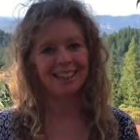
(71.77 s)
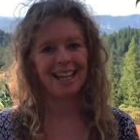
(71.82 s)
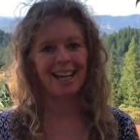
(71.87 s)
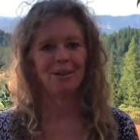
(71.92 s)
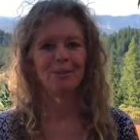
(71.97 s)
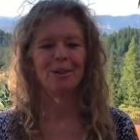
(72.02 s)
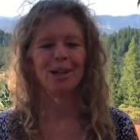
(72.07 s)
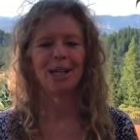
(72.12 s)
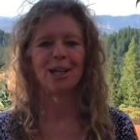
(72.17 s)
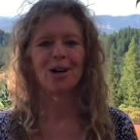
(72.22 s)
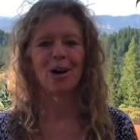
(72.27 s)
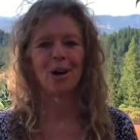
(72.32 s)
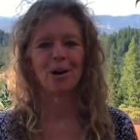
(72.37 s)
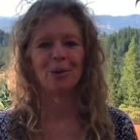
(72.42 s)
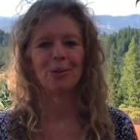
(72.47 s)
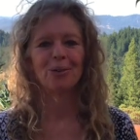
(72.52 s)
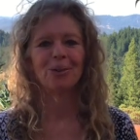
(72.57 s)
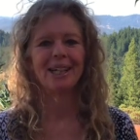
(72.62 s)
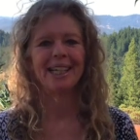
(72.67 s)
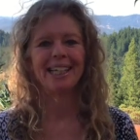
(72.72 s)
and we
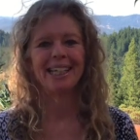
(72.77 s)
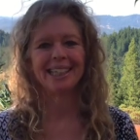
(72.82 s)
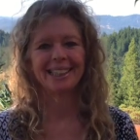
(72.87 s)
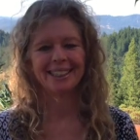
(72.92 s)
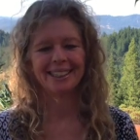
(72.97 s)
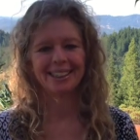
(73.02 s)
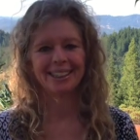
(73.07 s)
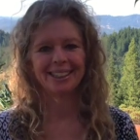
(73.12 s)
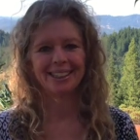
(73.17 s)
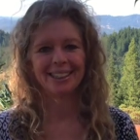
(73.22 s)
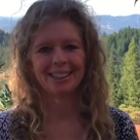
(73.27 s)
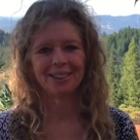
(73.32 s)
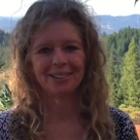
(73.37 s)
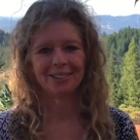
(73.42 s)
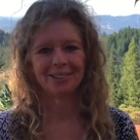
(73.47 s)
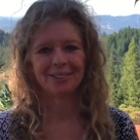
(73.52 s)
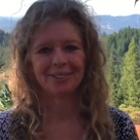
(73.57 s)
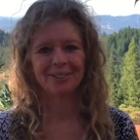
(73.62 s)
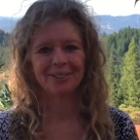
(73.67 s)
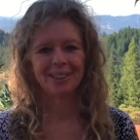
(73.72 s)
go
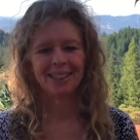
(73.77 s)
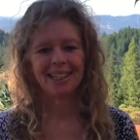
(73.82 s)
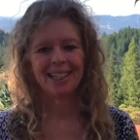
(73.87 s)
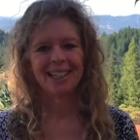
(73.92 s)
into